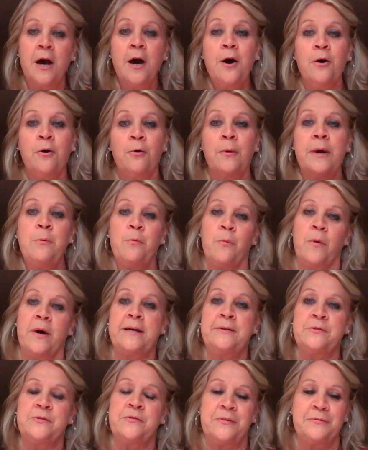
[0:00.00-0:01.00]
Oh, it
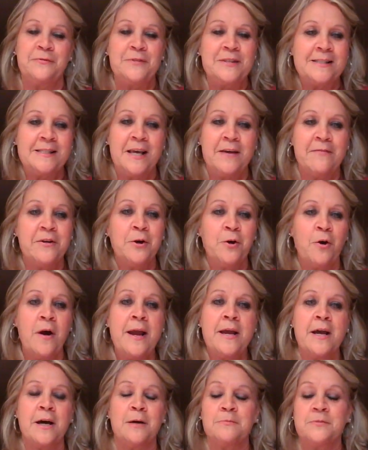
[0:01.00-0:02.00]
weighs 57
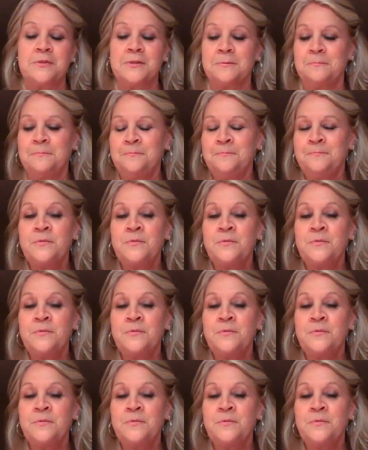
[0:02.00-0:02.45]
grams.